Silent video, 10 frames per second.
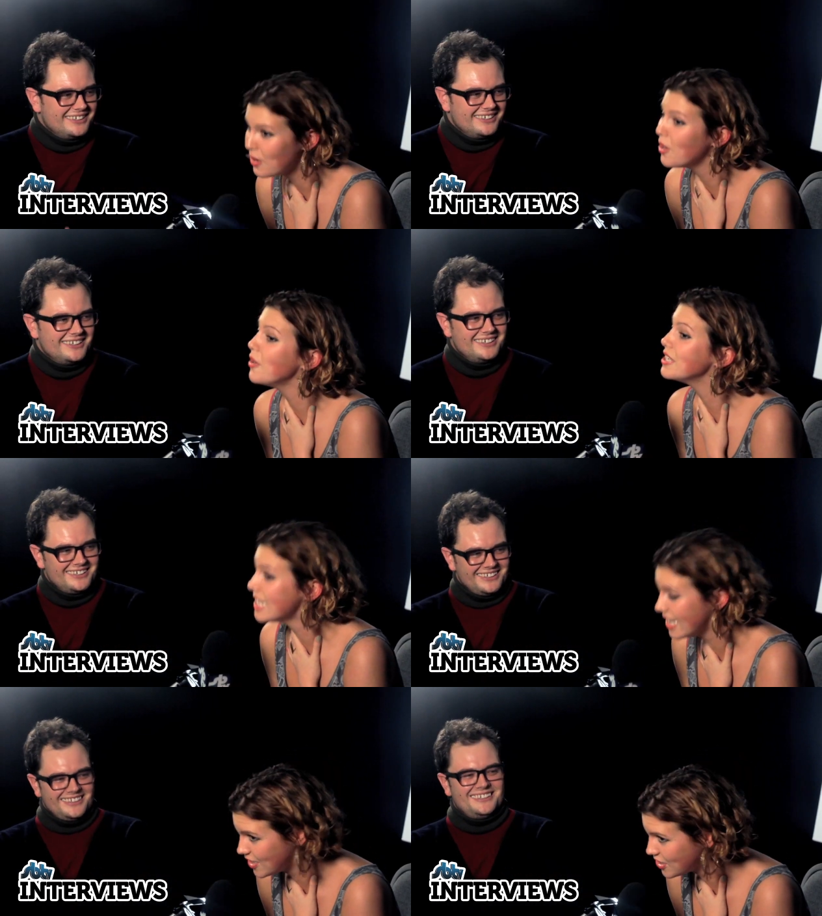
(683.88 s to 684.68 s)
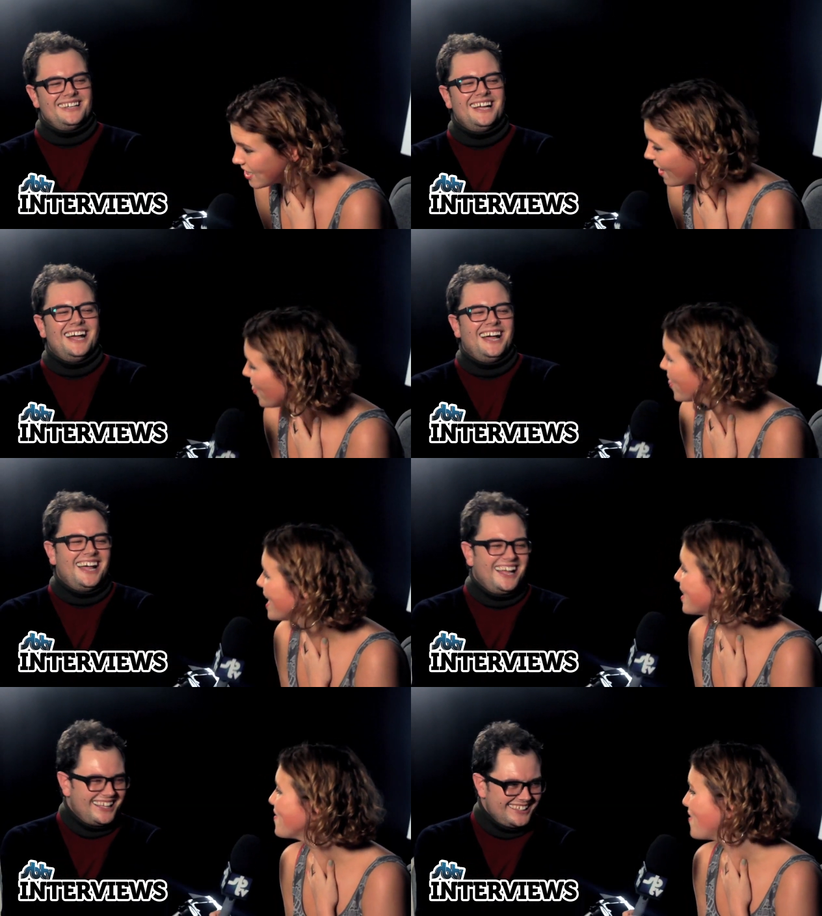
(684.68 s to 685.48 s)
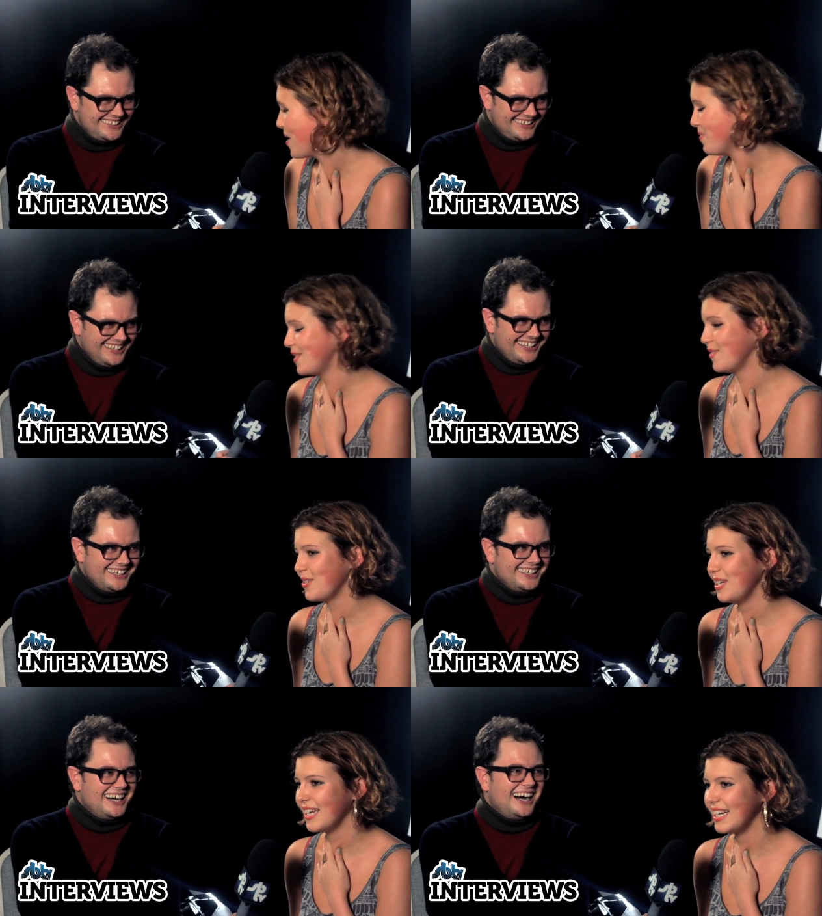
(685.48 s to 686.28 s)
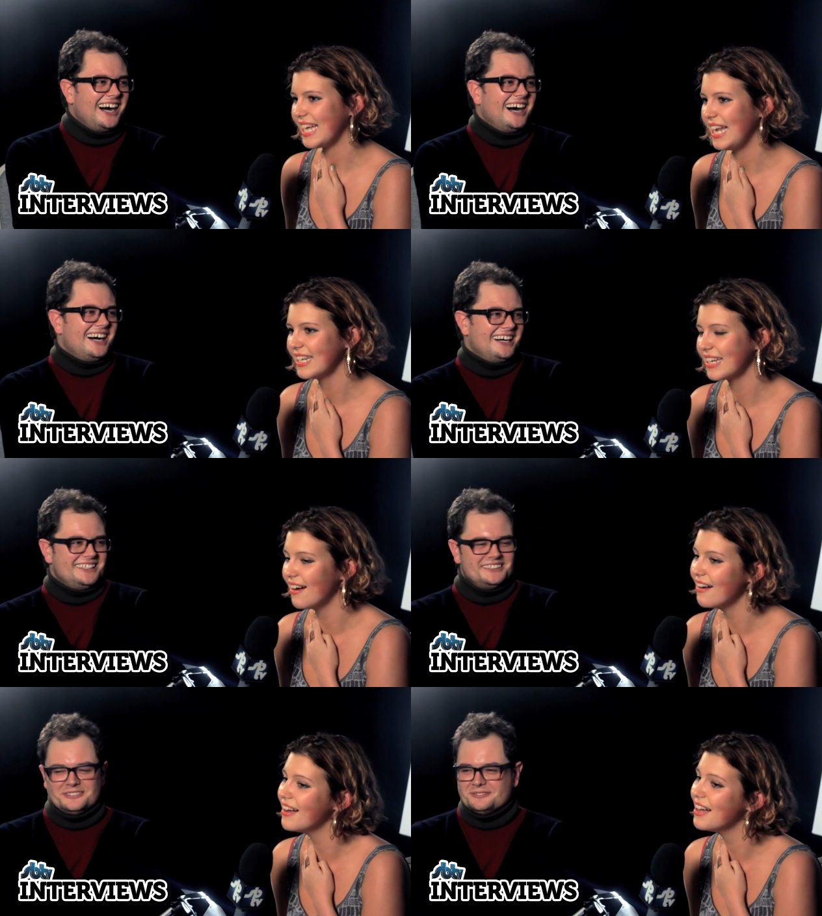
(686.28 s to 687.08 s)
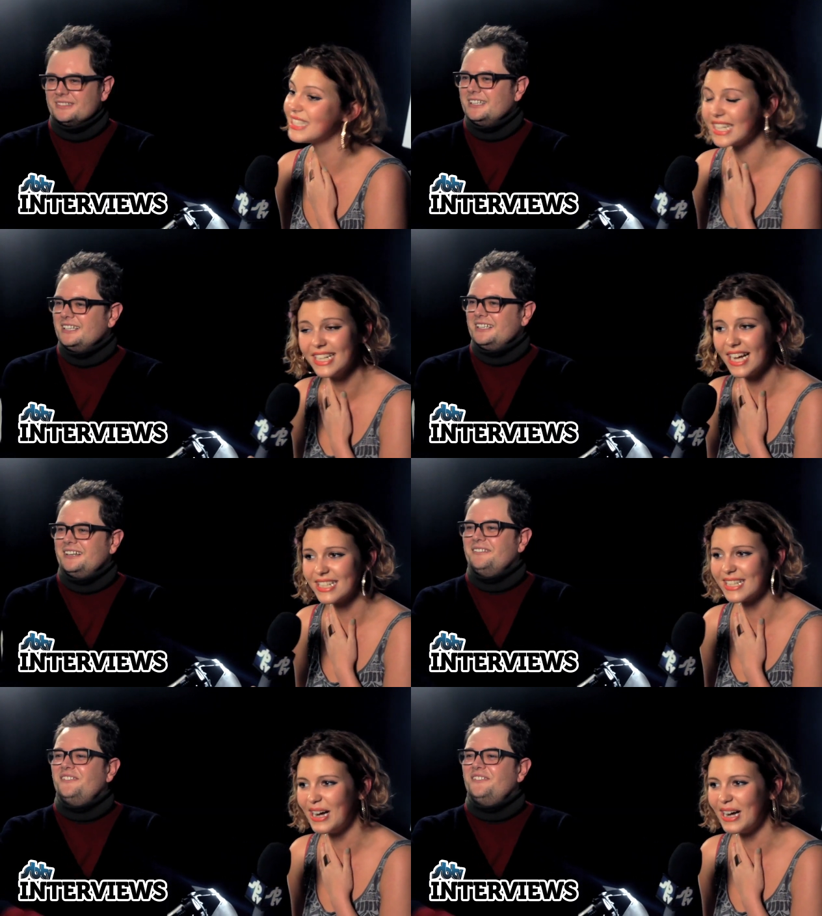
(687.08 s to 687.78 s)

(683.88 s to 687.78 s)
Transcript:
Speaker 1: your lozenge. Thank you very much for joining us, Alan Carr. I'll see you next